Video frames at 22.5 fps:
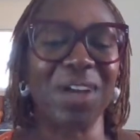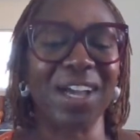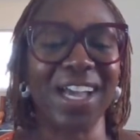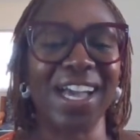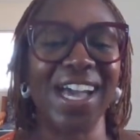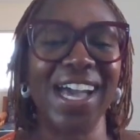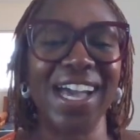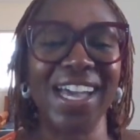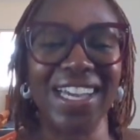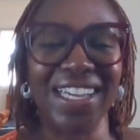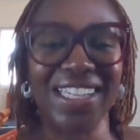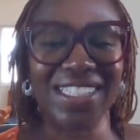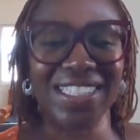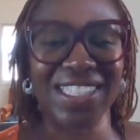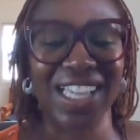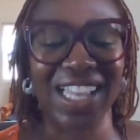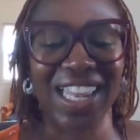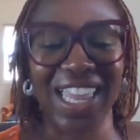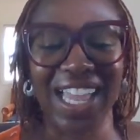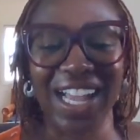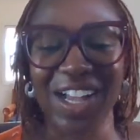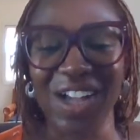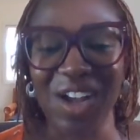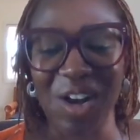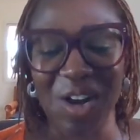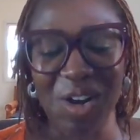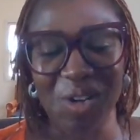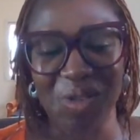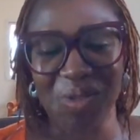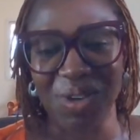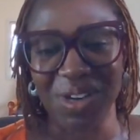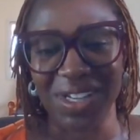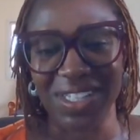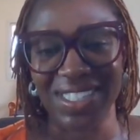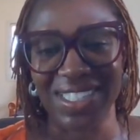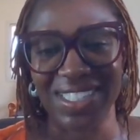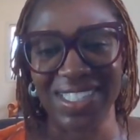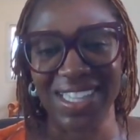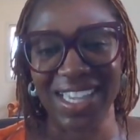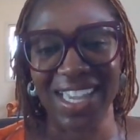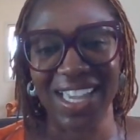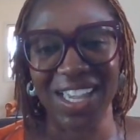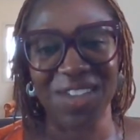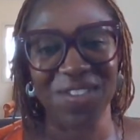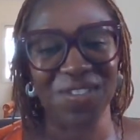But guys, like I always
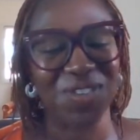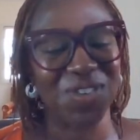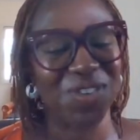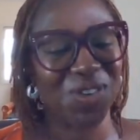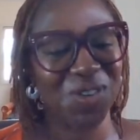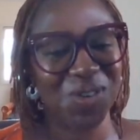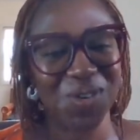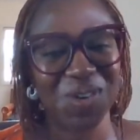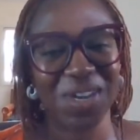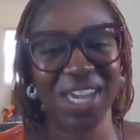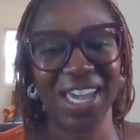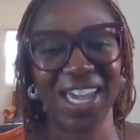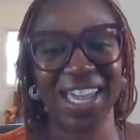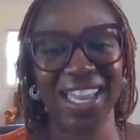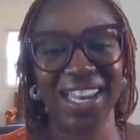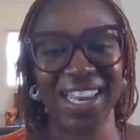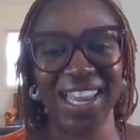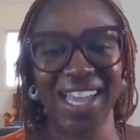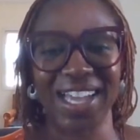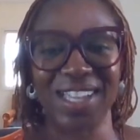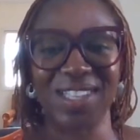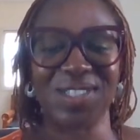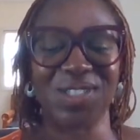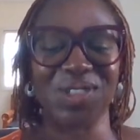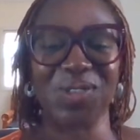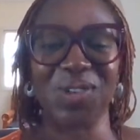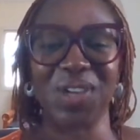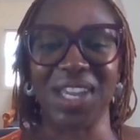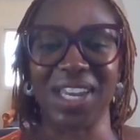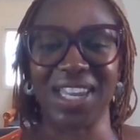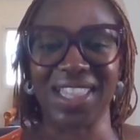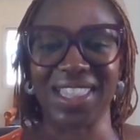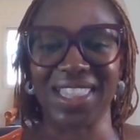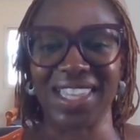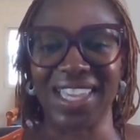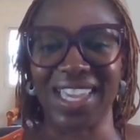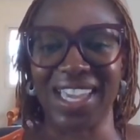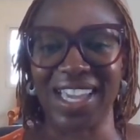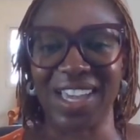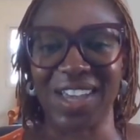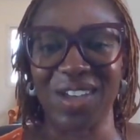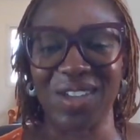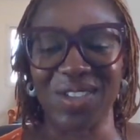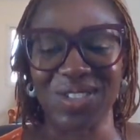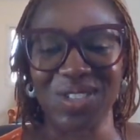say, if you cannot do
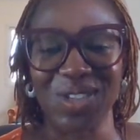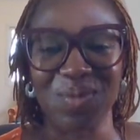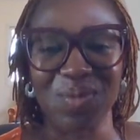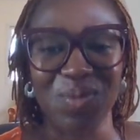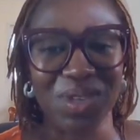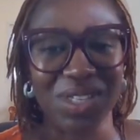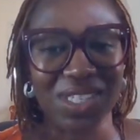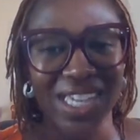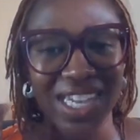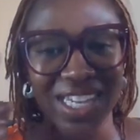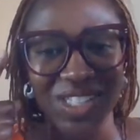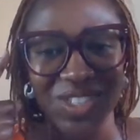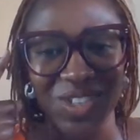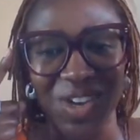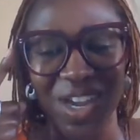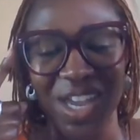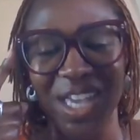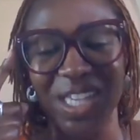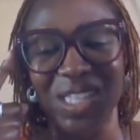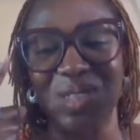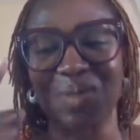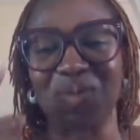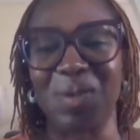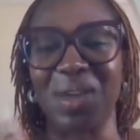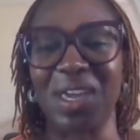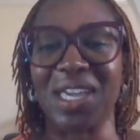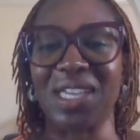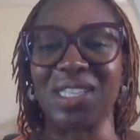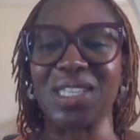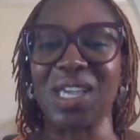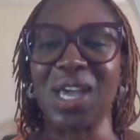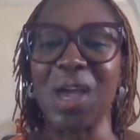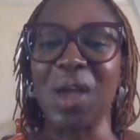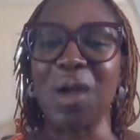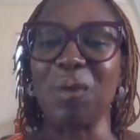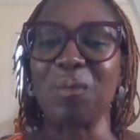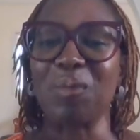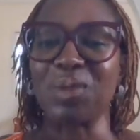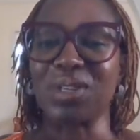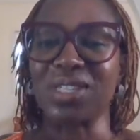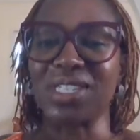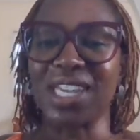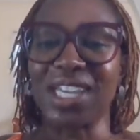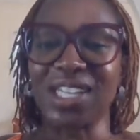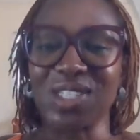anything else, protect your head space,
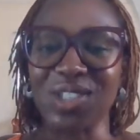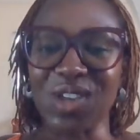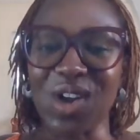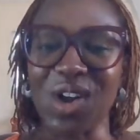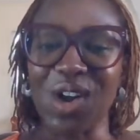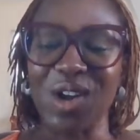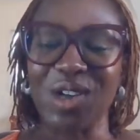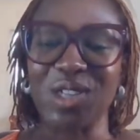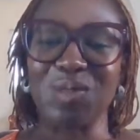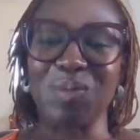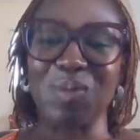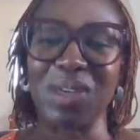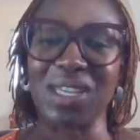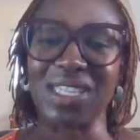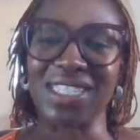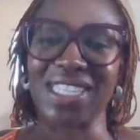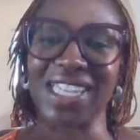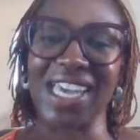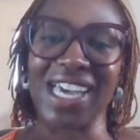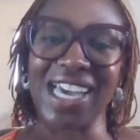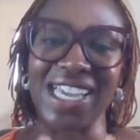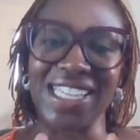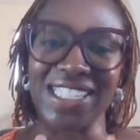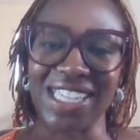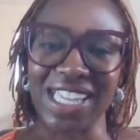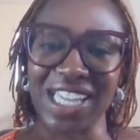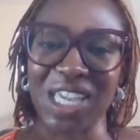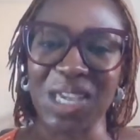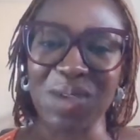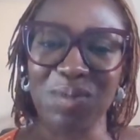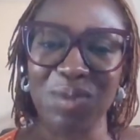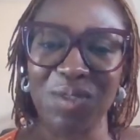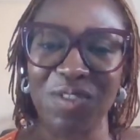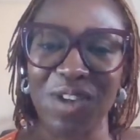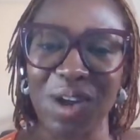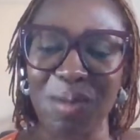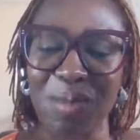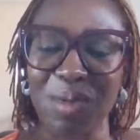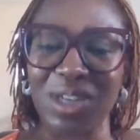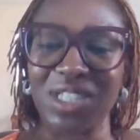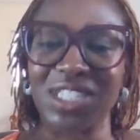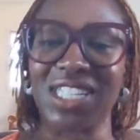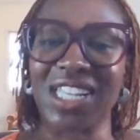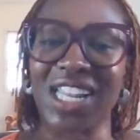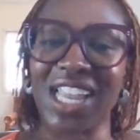protect your heart space, guys, and keep your
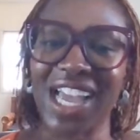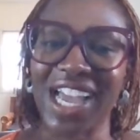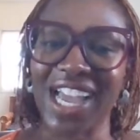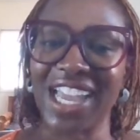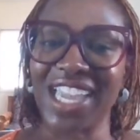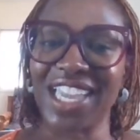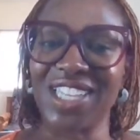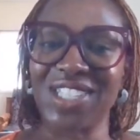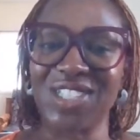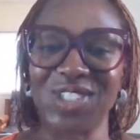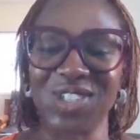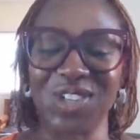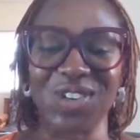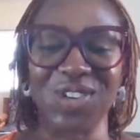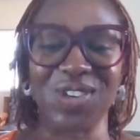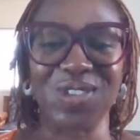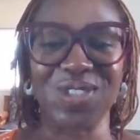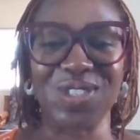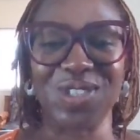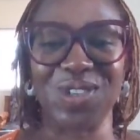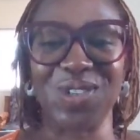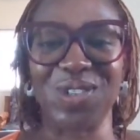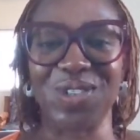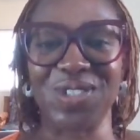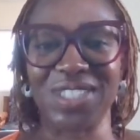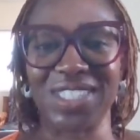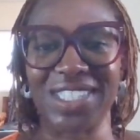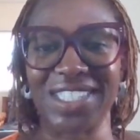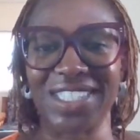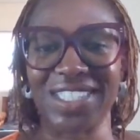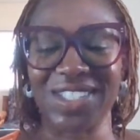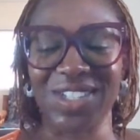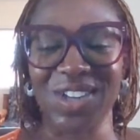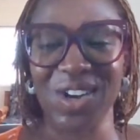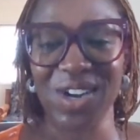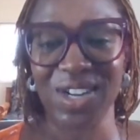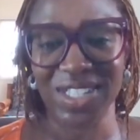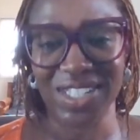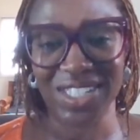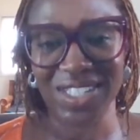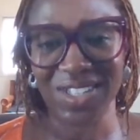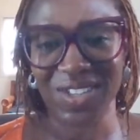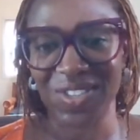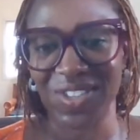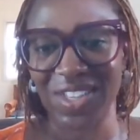vibration high. It's your girl, Solar Sister.
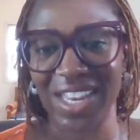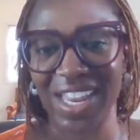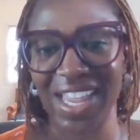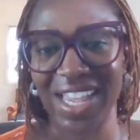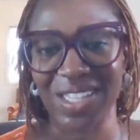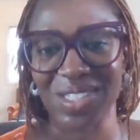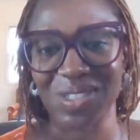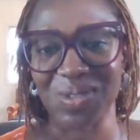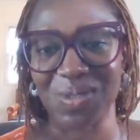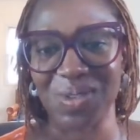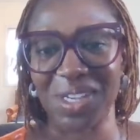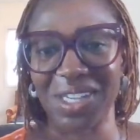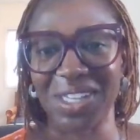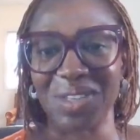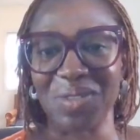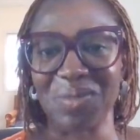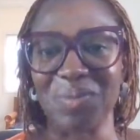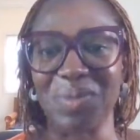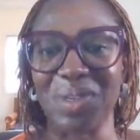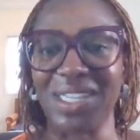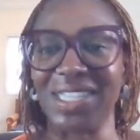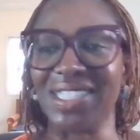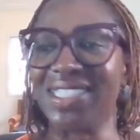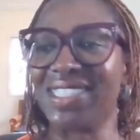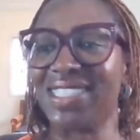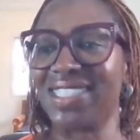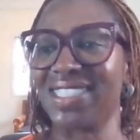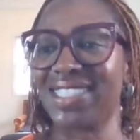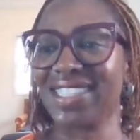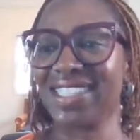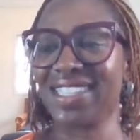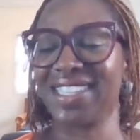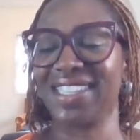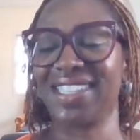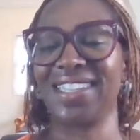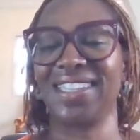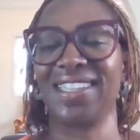Until the next one, peace.